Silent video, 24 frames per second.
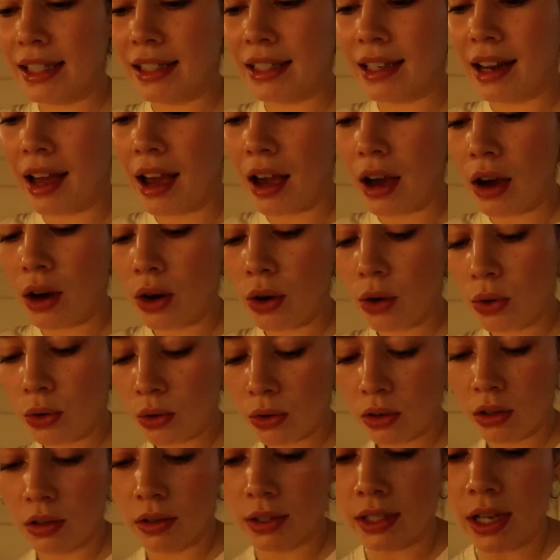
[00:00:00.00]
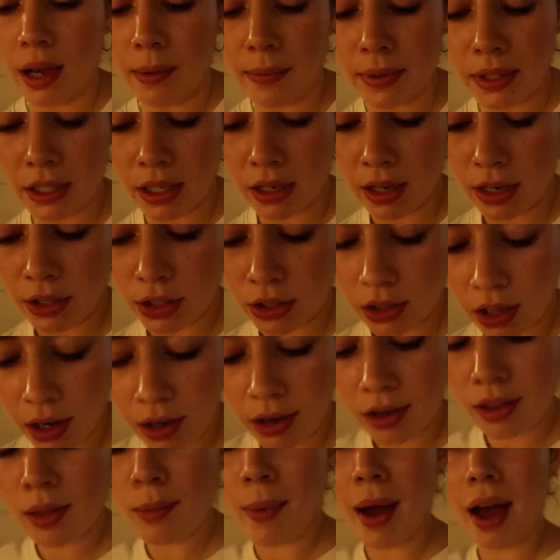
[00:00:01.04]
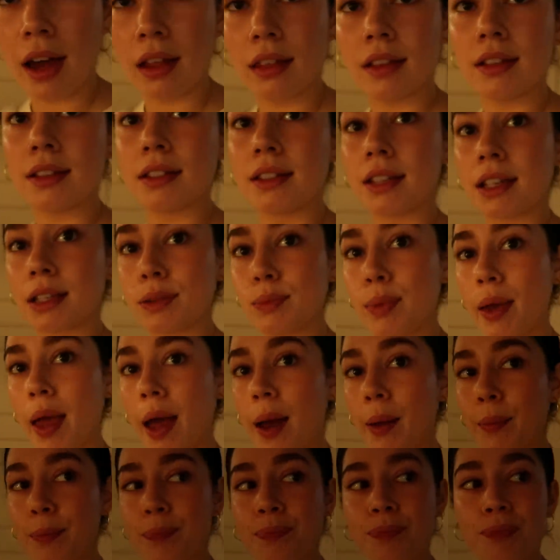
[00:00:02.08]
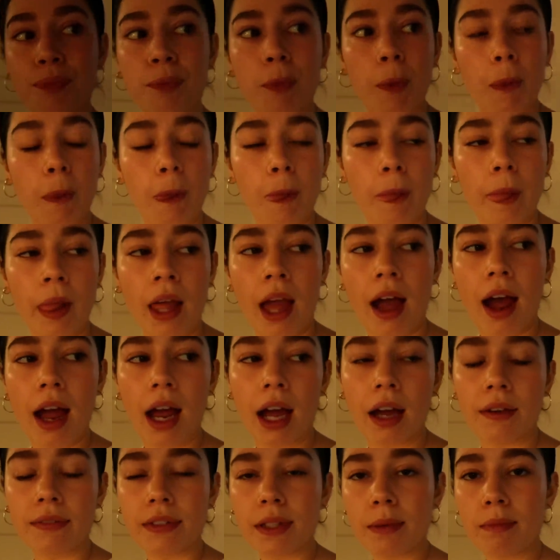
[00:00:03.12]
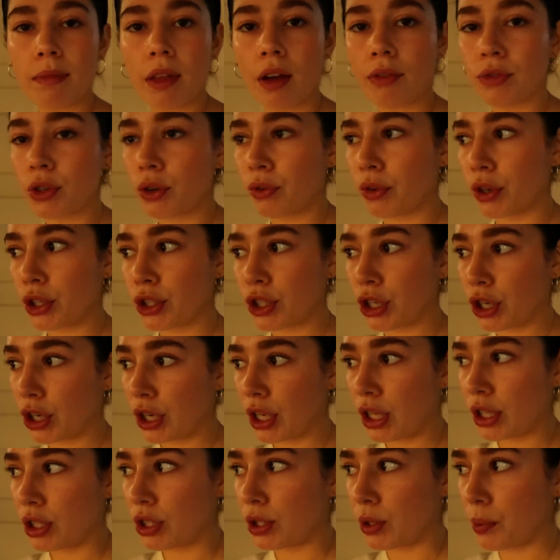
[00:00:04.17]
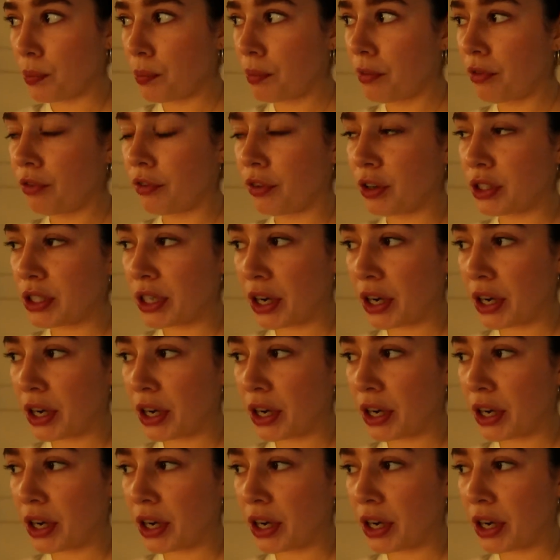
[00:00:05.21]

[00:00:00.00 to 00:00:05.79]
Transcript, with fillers: is now, what time is it? I just got out of the bath at 6 p.m. I have some leftover turkey soup for